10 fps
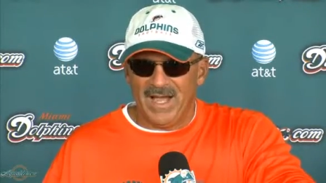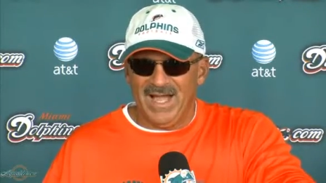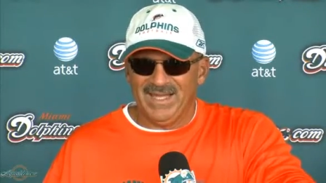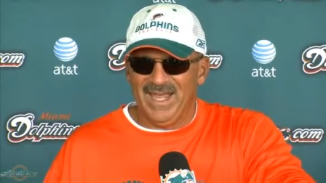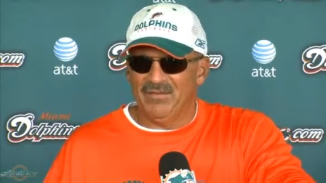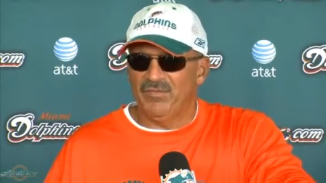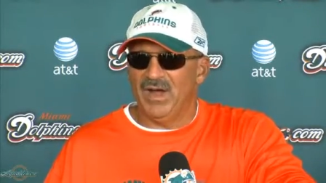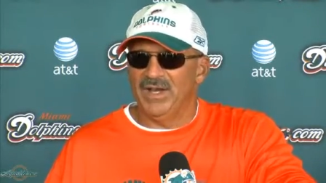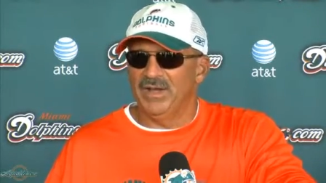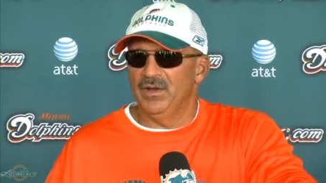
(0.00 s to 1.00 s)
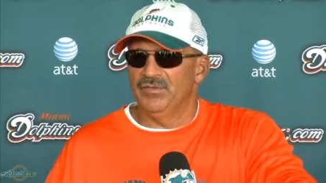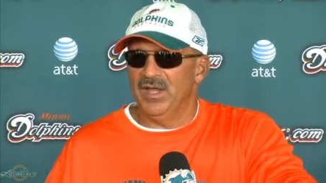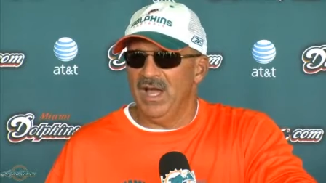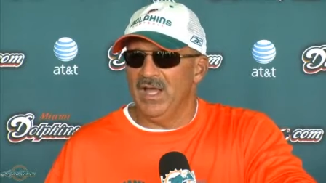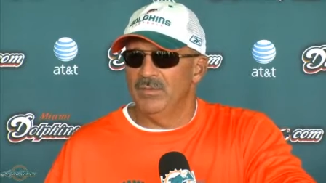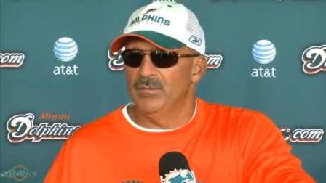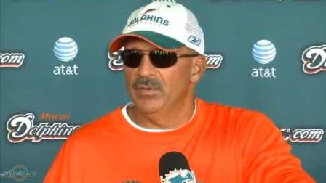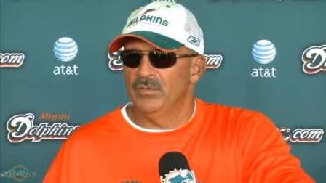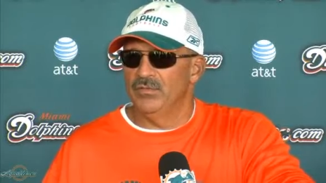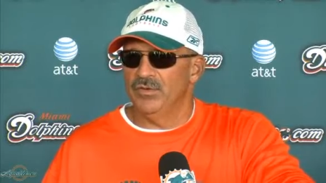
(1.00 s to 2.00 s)
I can't find enough time
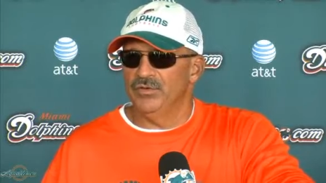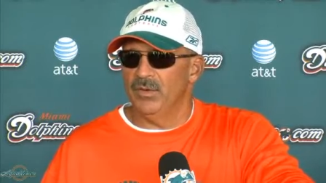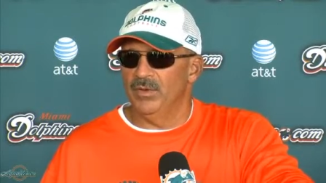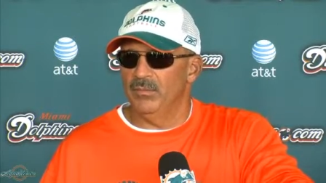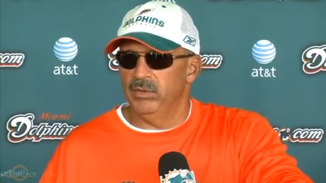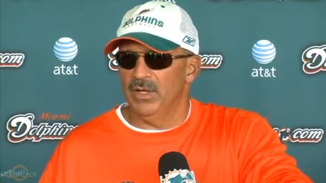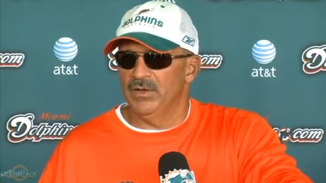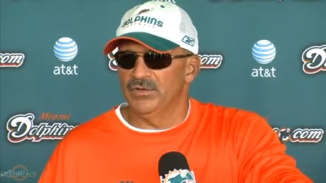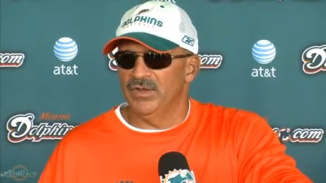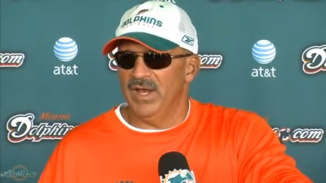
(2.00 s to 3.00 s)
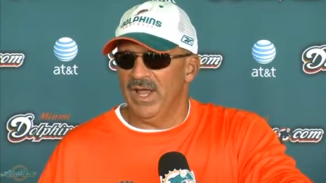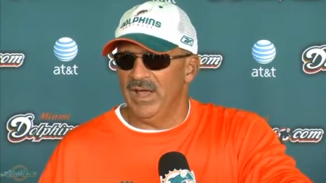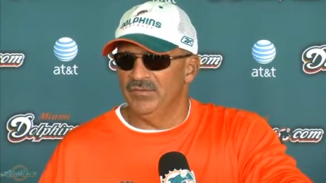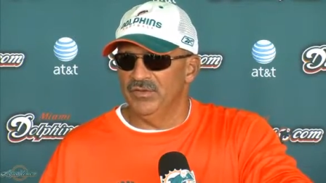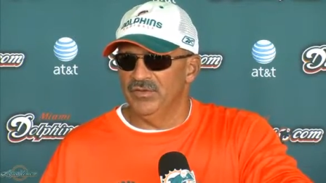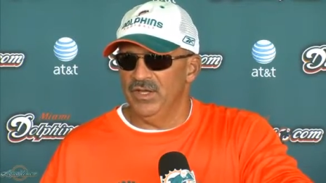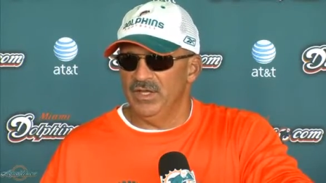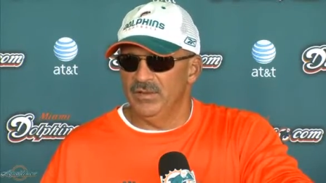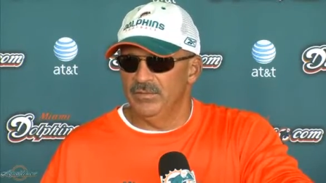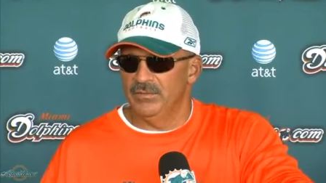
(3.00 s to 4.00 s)
for some of the players that I have to
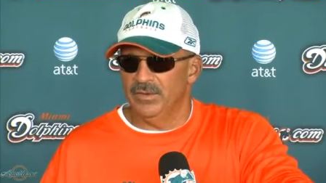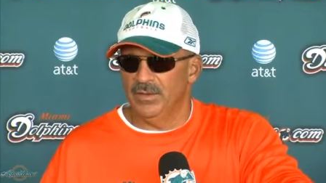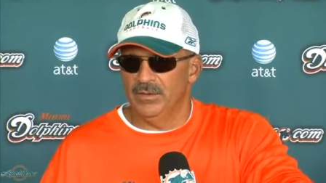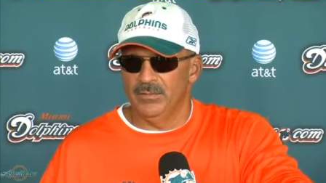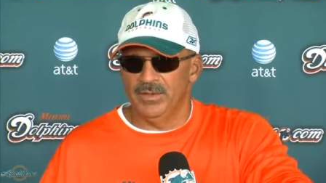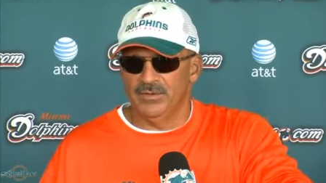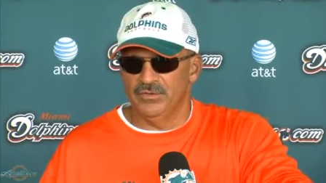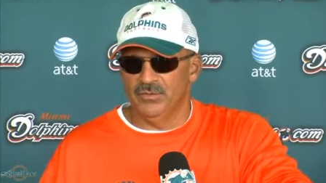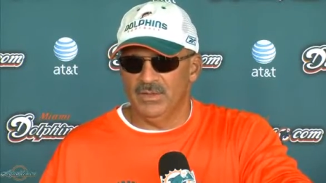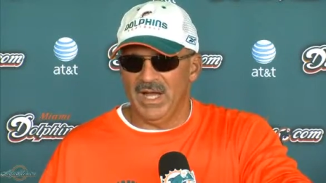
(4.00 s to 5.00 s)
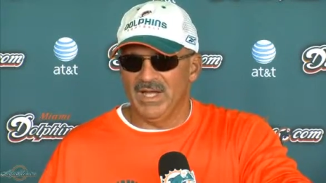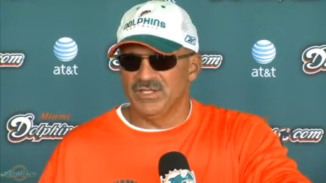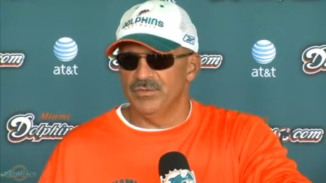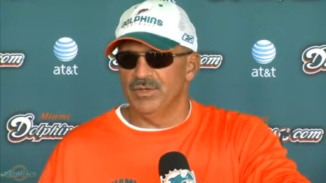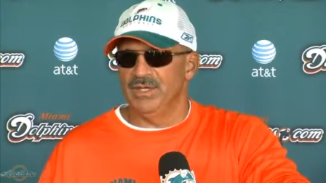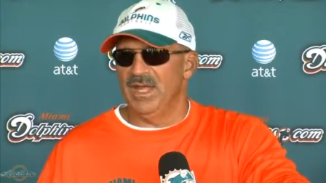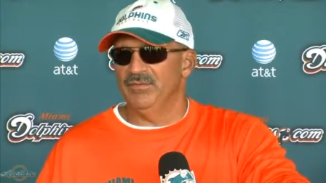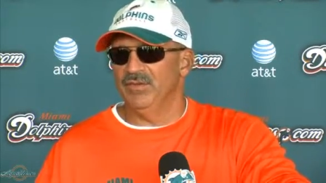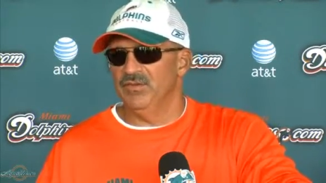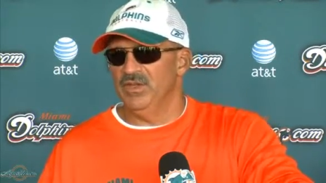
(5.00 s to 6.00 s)
see. You know, I mean, there's some guys you really
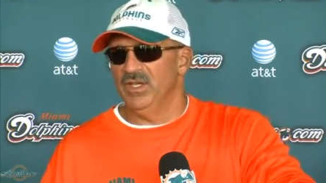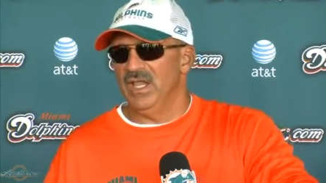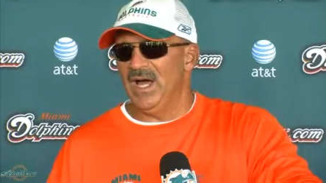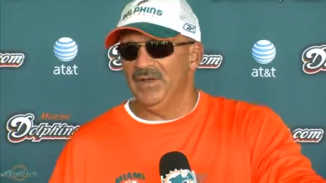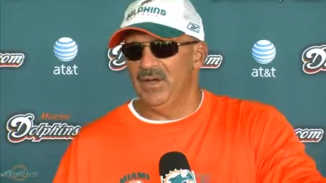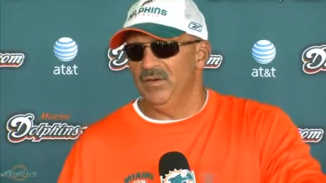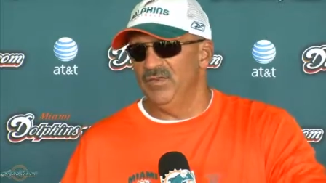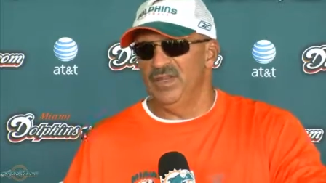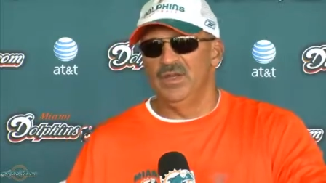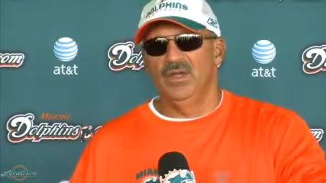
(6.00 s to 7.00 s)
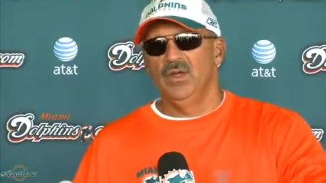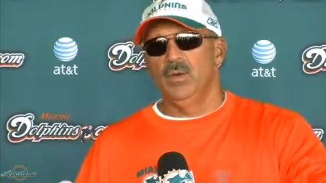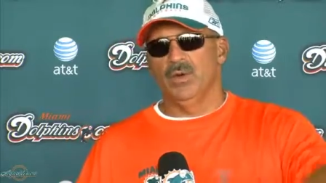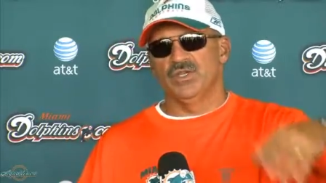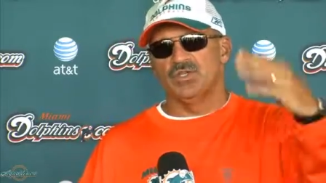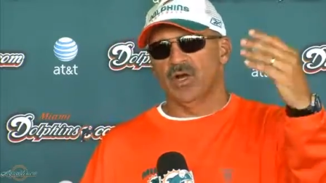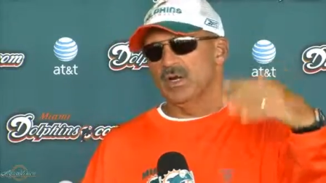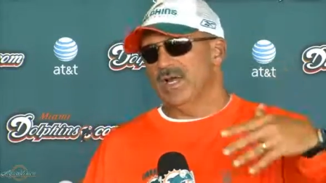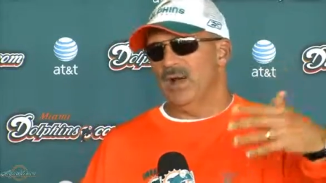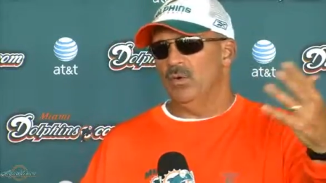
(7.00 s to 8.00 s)
have to see a lot of, and when you
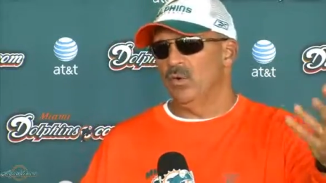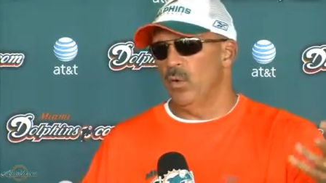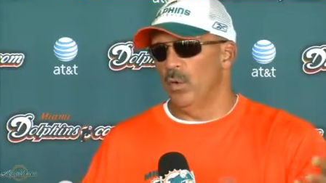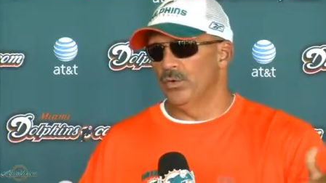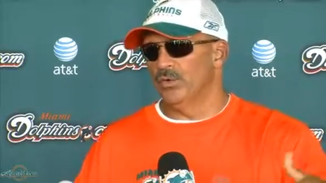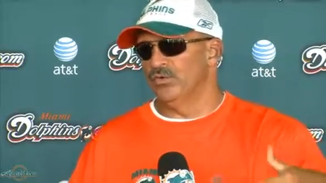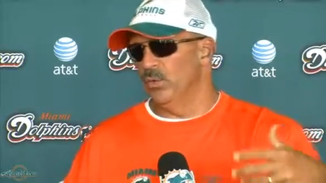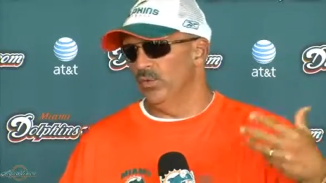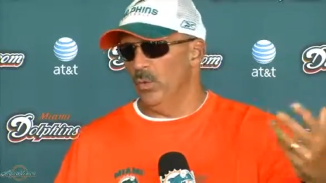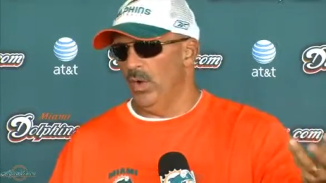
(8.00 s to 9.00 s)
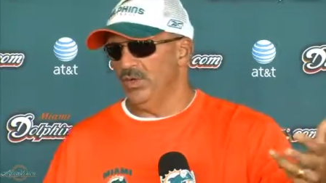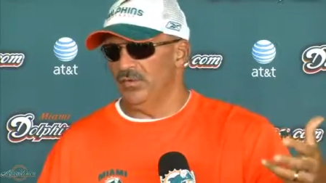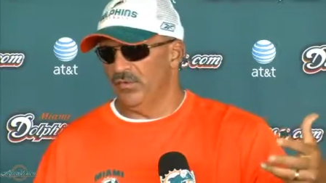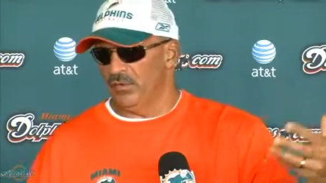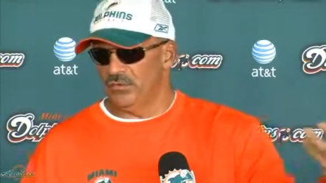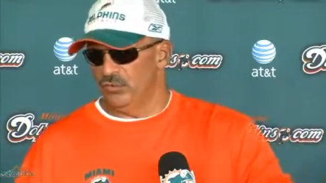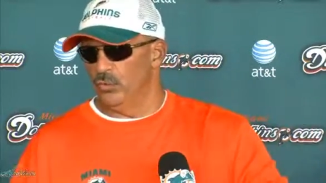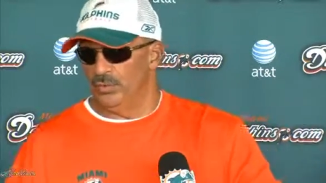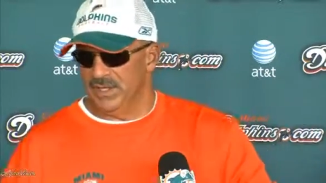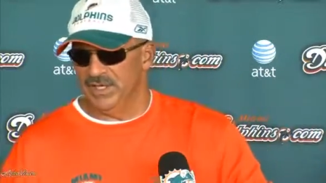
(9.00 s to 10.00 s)
start counting quarters with what your first
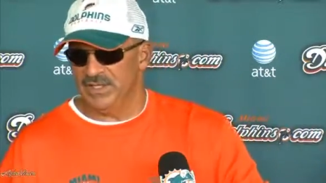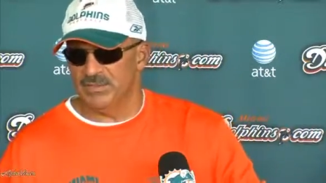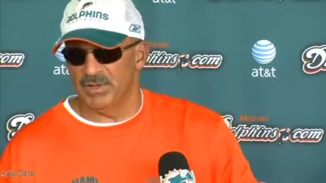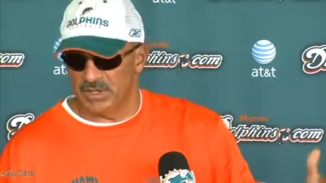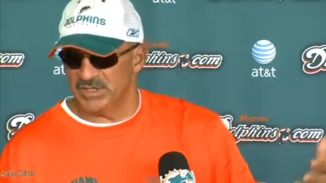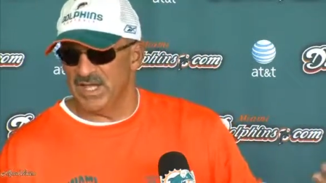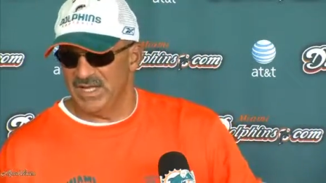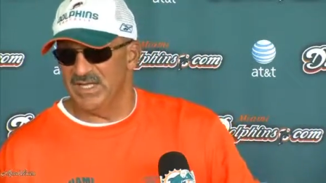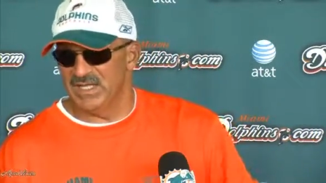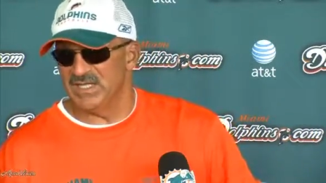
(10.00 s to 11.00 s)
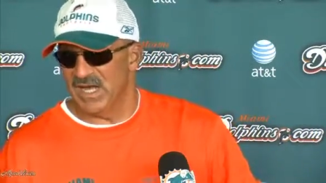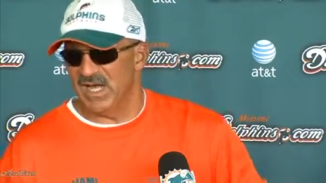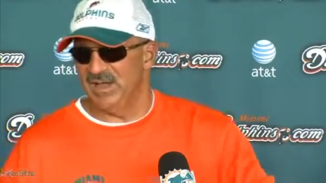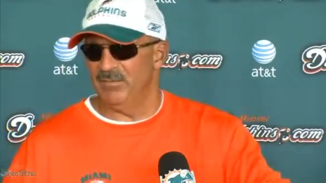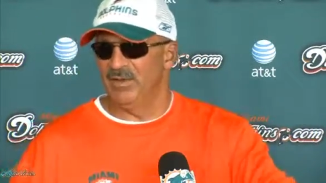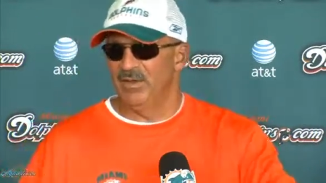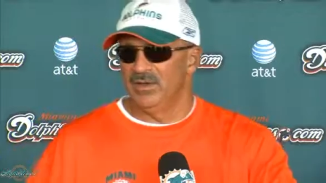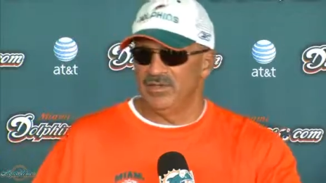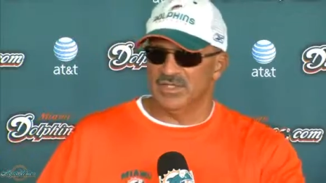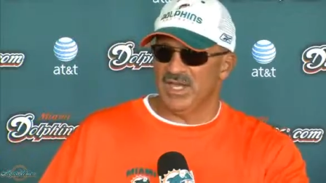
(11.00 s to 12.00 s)
group needs, because they need time,
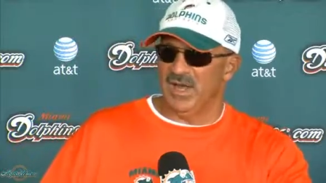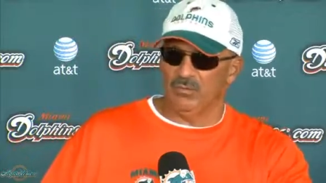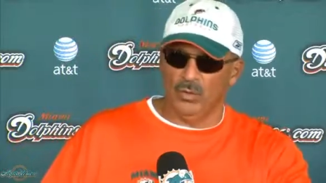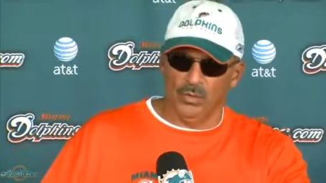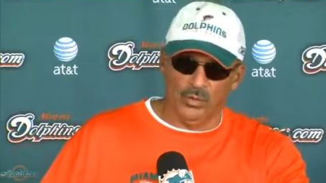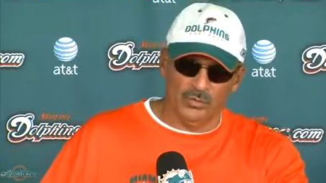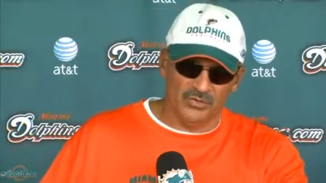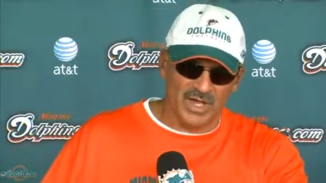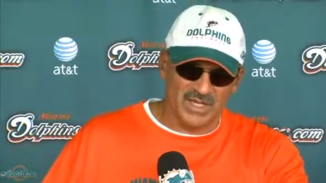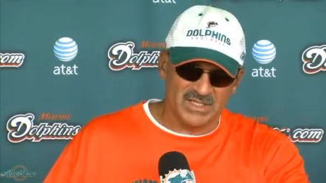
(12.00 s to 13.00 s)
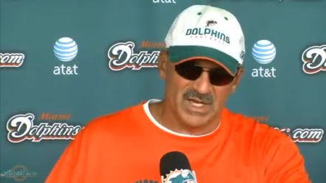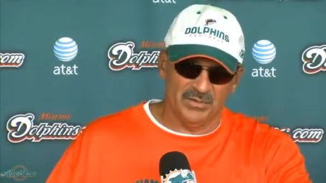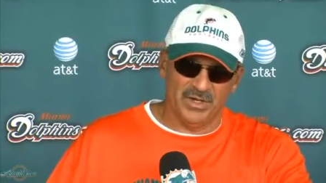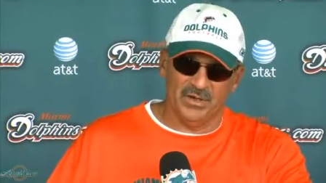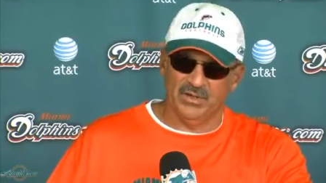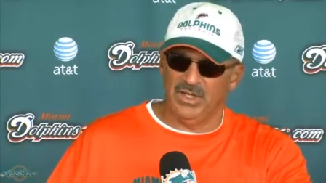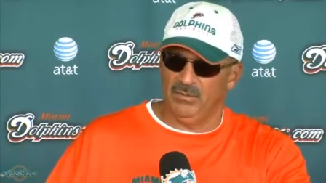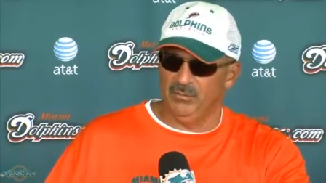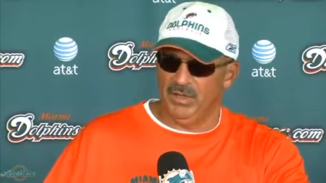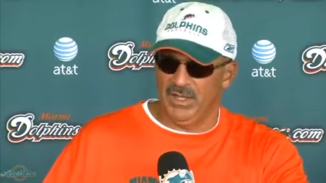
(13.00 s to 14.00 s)
just can't roll those guys out there and let
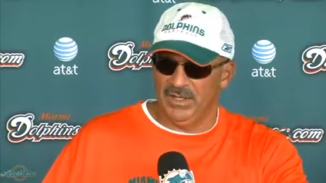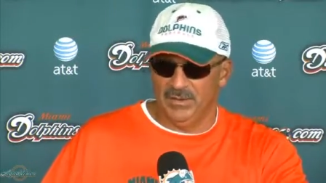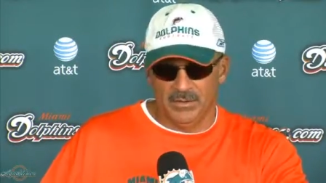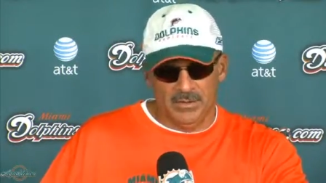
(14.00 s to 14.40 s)
them play.